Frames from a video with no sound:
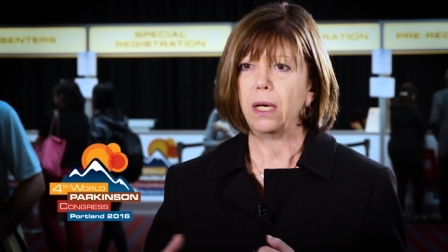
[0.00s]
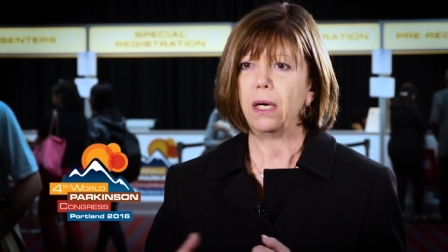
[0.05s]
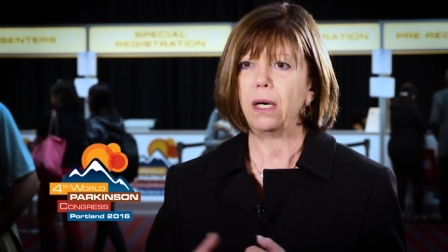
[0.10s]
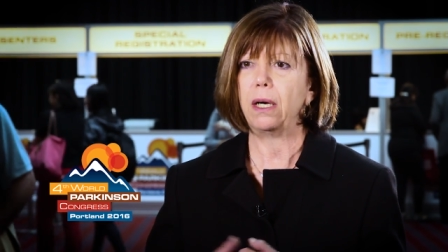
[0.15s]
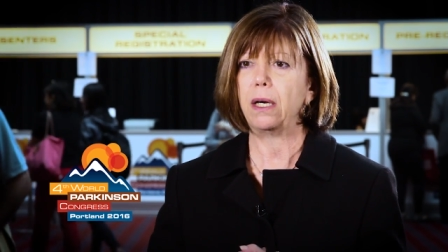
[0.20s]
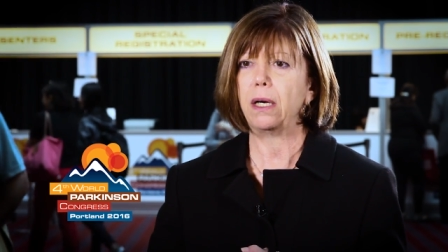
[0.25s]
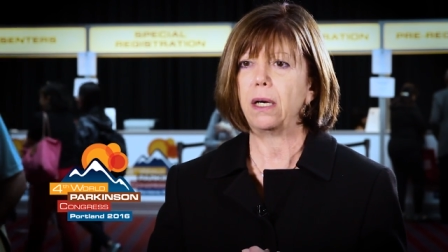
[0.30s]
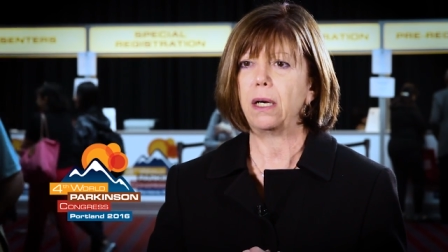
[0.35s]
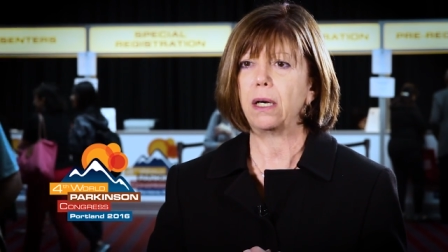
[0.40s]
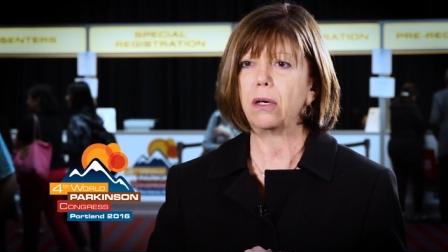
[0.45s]

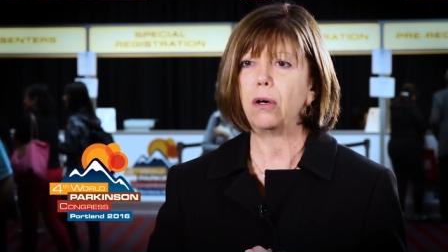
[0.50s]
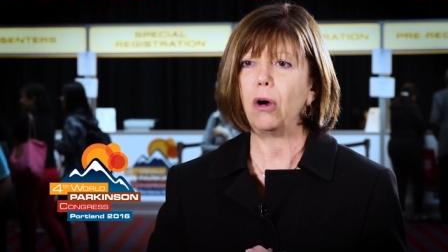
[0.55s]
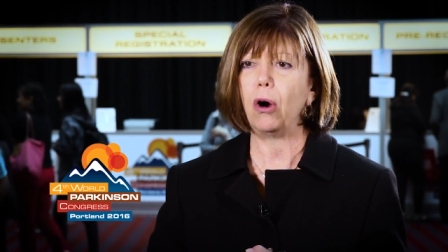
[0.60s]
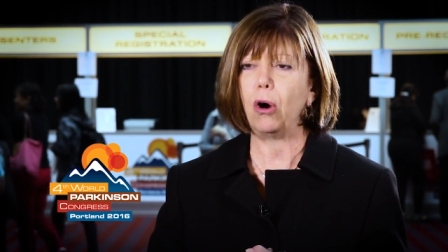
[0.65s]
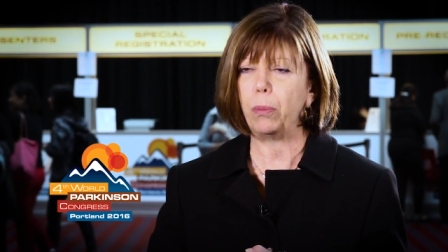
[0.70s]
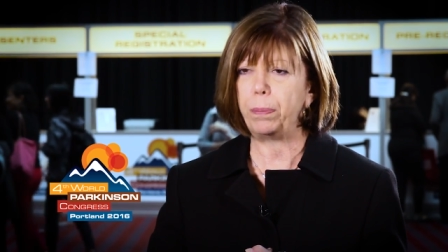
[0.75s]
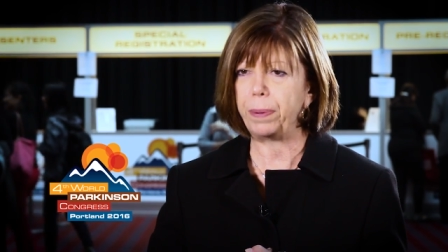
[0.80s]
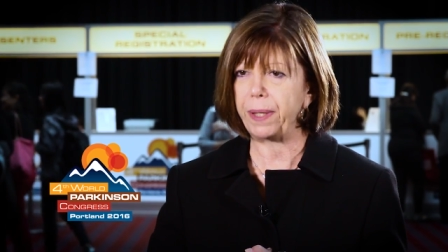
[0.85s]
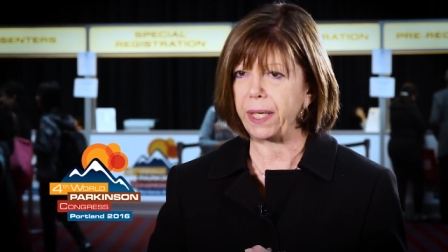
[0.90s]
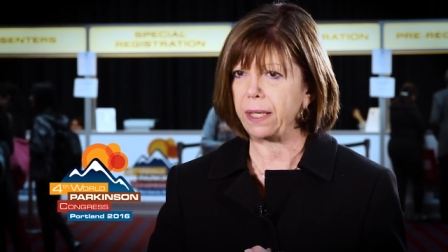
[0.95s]
uh,
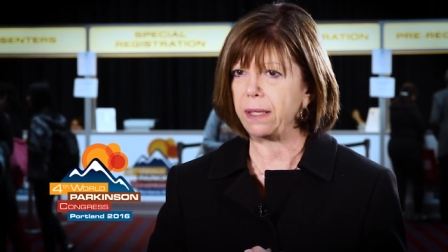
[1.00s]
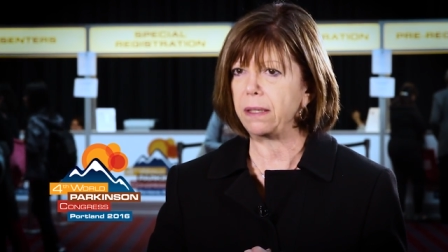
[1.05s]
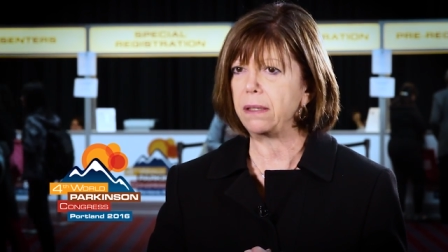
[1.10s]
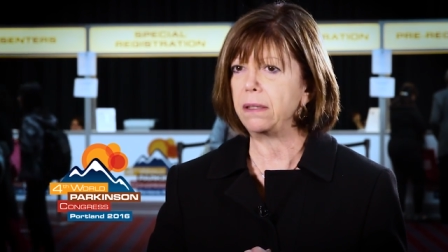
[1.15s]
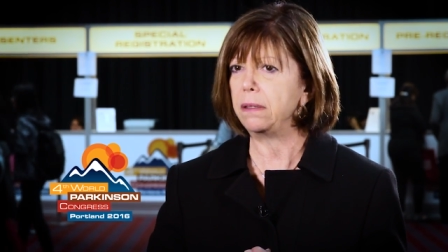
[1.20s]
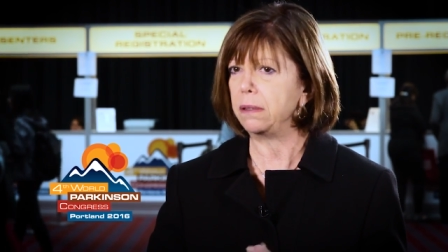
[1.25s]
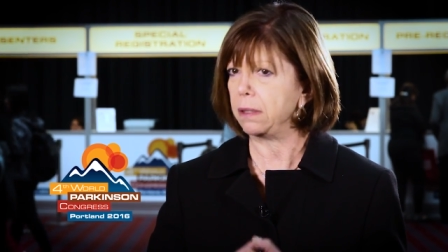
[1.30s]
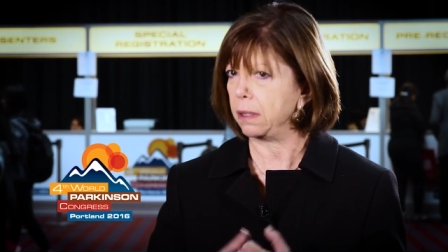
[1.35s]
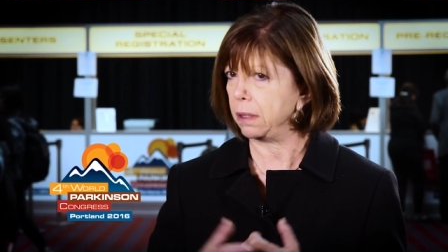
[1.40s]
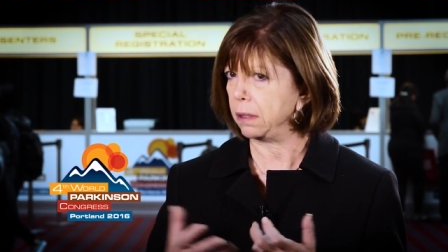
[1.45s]

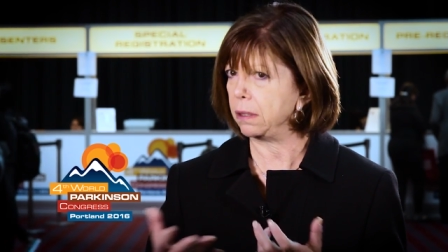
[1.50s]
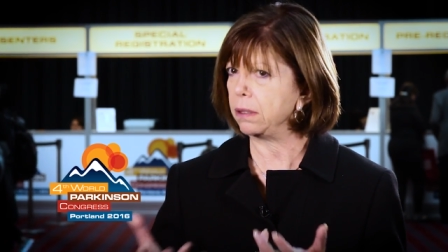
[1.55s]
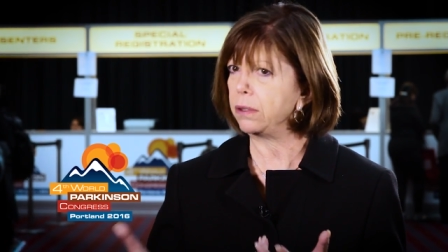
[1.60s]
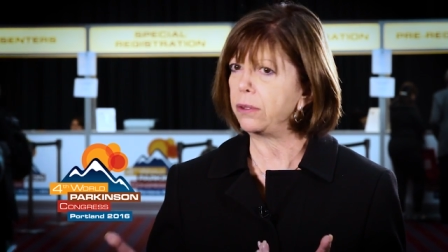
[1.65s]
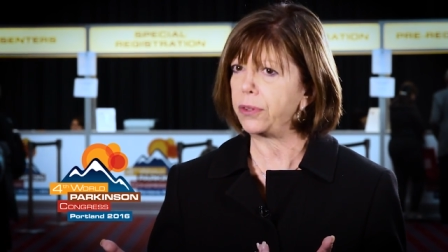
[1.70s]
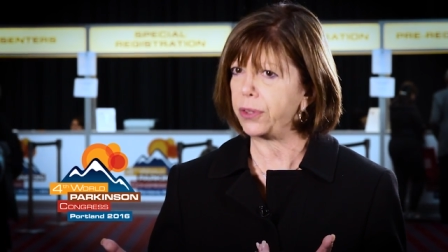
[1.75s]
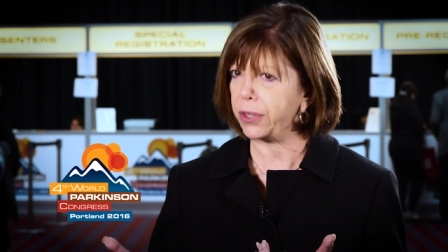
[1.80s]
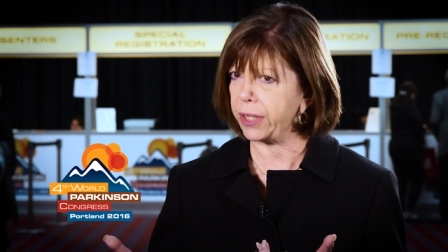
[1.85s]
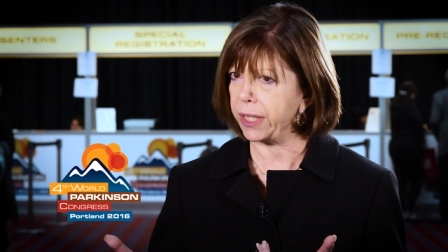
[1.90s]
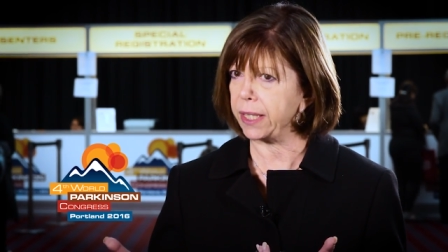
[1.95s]
copying uh,
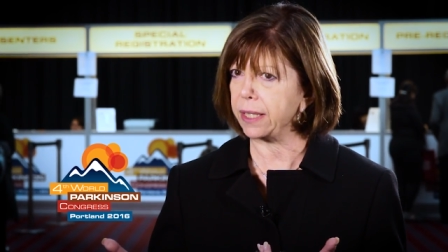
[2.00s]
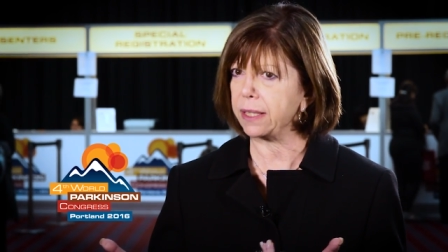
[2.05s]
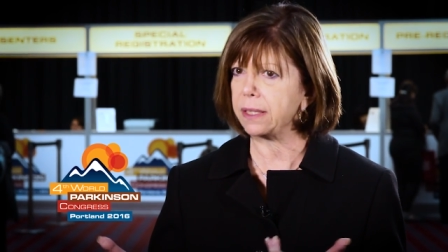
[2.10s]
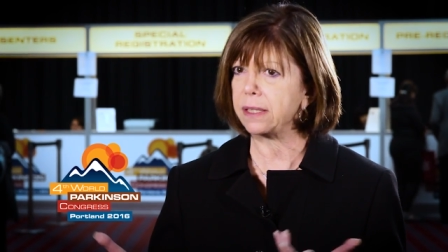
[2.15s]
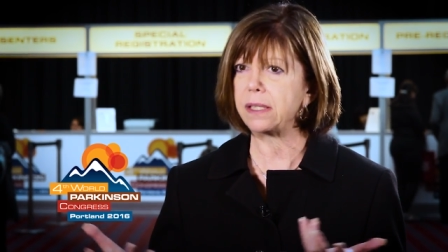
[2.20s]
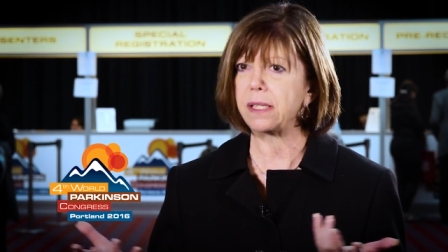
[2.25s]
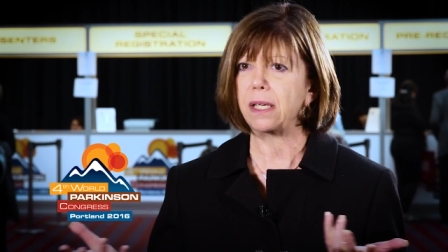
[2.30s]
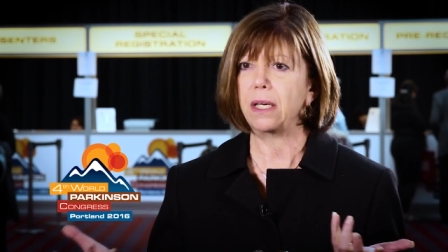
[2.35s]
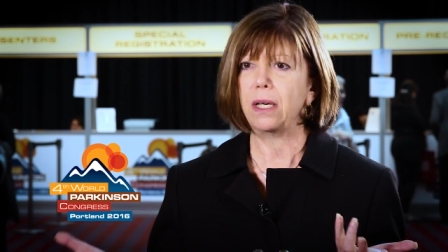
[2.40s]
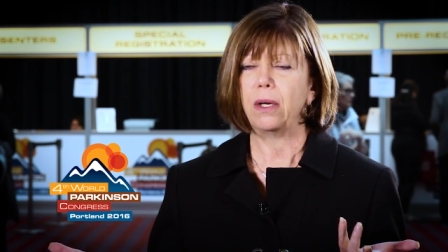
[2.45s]

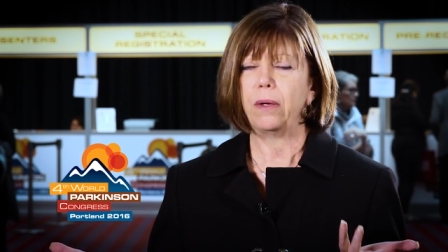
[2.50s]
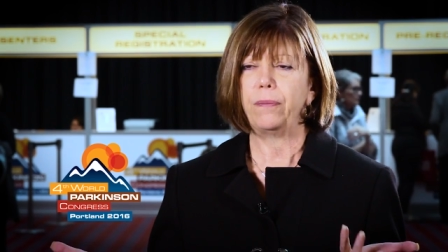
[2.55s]
things